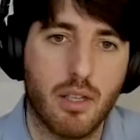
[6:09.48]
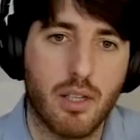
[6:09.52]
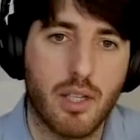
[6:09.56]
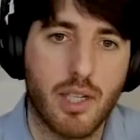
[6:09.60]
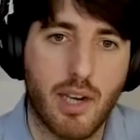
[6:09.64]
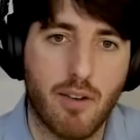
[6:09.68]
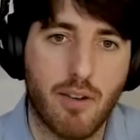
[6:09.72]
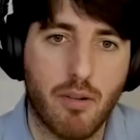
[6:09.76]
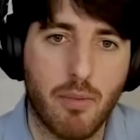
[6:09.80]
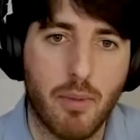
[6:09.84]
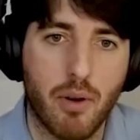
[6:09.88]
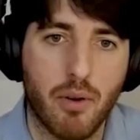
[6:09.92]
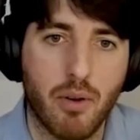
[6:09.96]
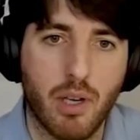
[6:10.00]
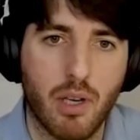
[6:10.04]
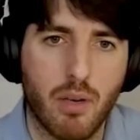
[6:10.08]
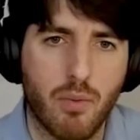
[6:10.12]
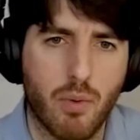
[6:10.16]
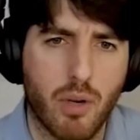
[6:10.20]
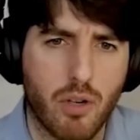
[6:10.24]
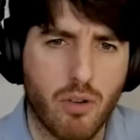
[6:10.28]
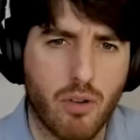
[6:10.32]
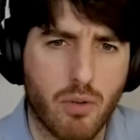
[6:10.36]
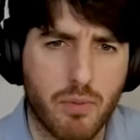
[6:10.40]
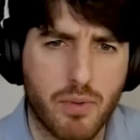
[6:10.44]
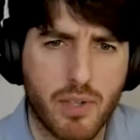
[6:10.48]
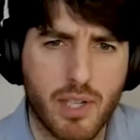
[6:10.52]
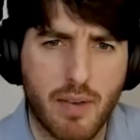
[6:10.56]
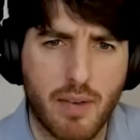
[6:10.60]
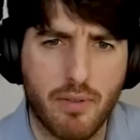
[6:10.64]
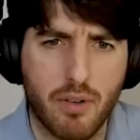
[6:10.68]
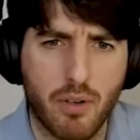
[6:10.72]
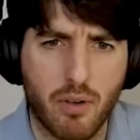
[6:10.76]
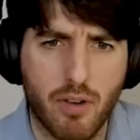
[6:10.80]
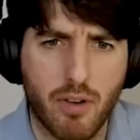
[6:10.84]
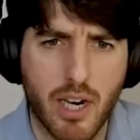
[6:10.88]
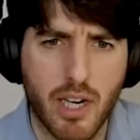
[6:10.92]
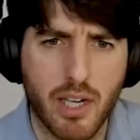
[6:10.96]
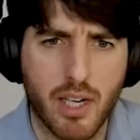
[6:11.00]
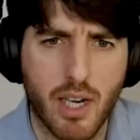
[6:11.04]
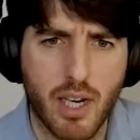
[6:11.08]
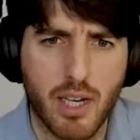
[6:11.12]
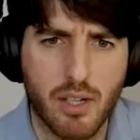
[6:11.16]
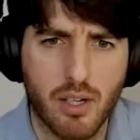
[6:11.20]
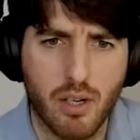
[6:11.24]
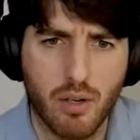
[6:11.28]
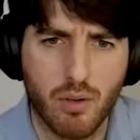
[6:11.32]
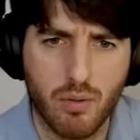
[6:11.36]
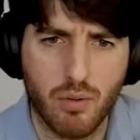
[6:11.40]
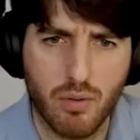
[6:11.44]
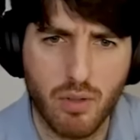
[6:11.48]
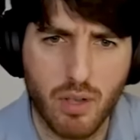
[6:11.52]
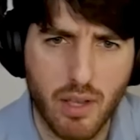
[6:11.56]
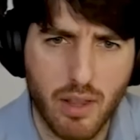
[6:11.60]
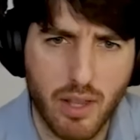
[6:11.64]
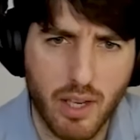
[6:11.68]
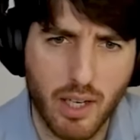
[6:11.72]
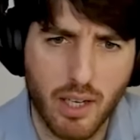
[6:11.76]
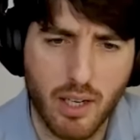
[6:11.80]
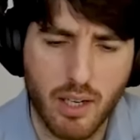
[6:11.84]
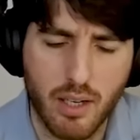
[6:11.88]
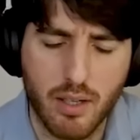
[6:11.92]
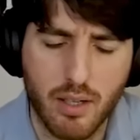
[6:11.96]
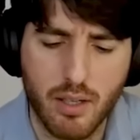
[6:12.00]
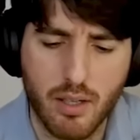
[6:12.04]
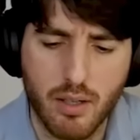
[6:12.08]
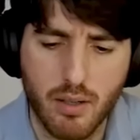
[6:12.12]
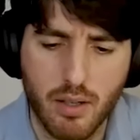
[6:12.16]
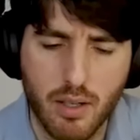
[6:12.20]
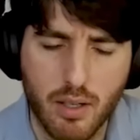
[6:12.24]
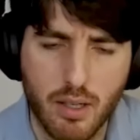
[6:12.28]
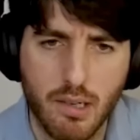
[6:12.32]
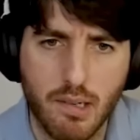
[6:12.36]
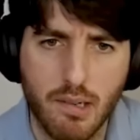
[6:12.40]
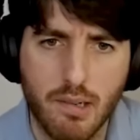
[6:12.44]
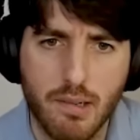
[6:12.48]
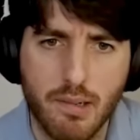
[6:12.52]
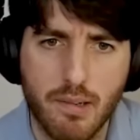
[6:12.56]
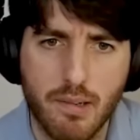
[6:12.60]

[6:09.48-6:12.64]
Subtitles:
ceremony when you're 7 or 8 days old, I think it is. Yeah.